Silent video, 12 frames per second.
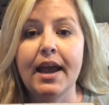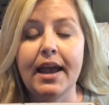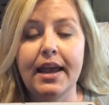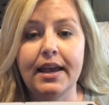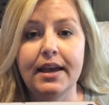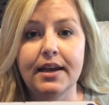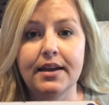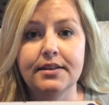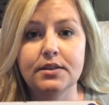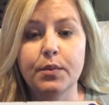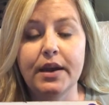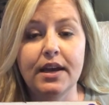
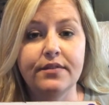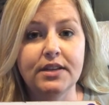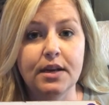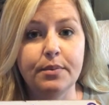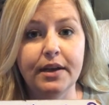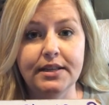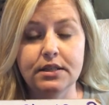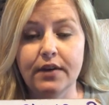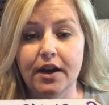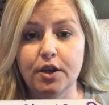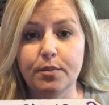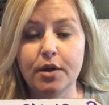and we have done place
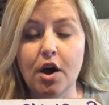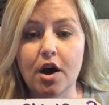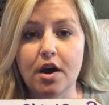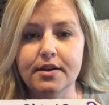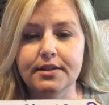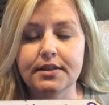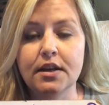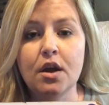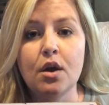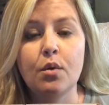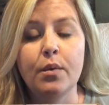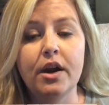value blocks,
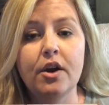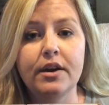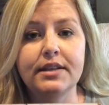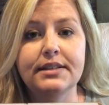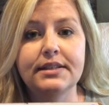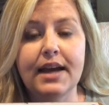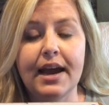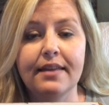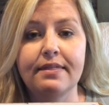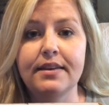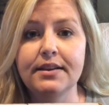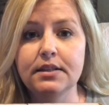we are going to
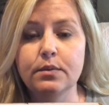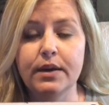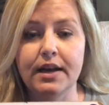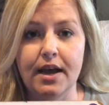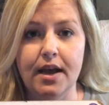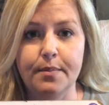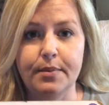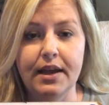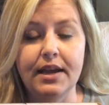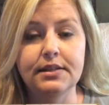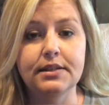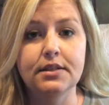stack this one up
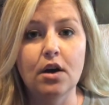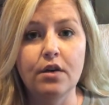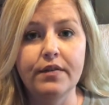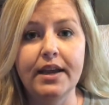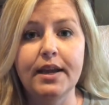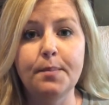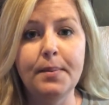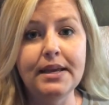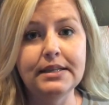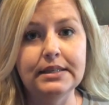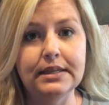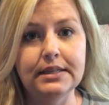and solve it in
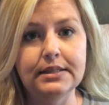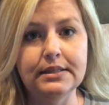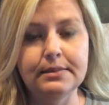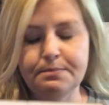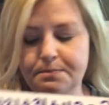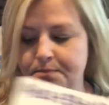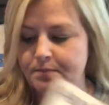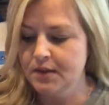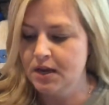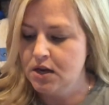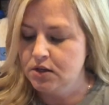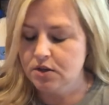pieces.
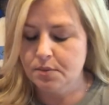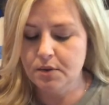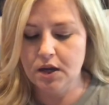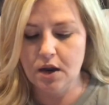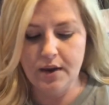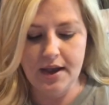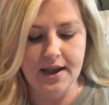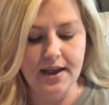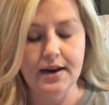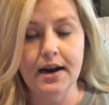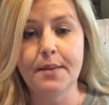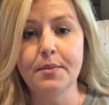So I'm going to go ahead
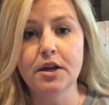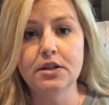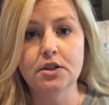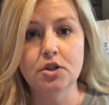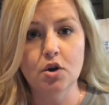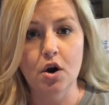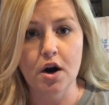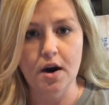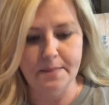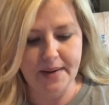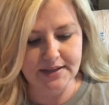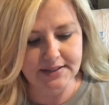and I'm going to
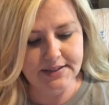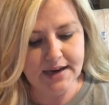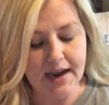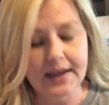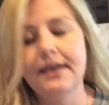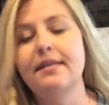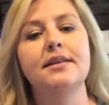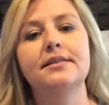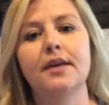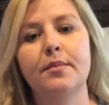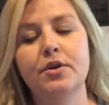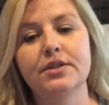start by stacking these
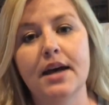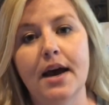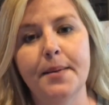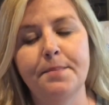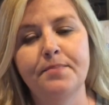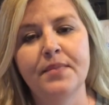numbers up.